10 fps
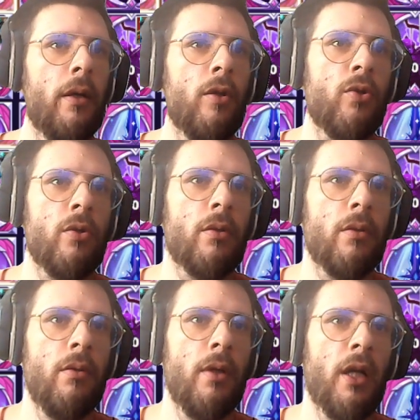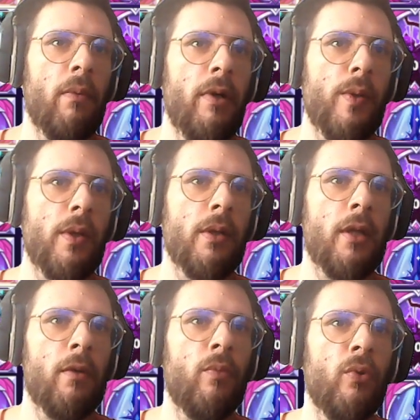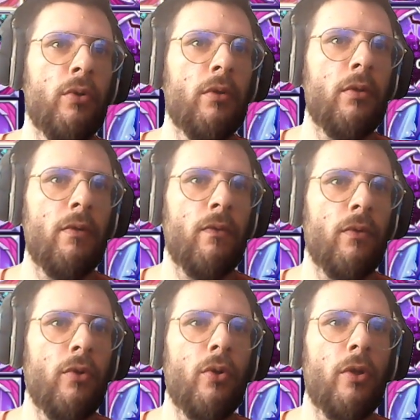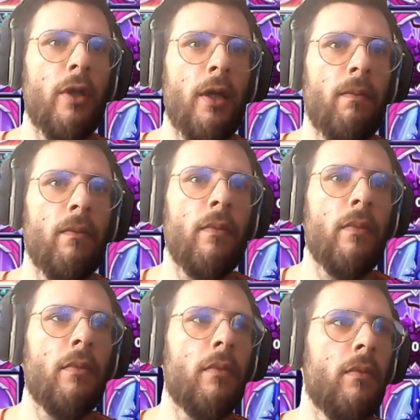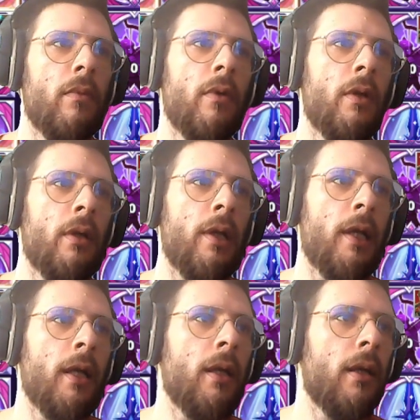It's just an amazing stat boost for your team, really.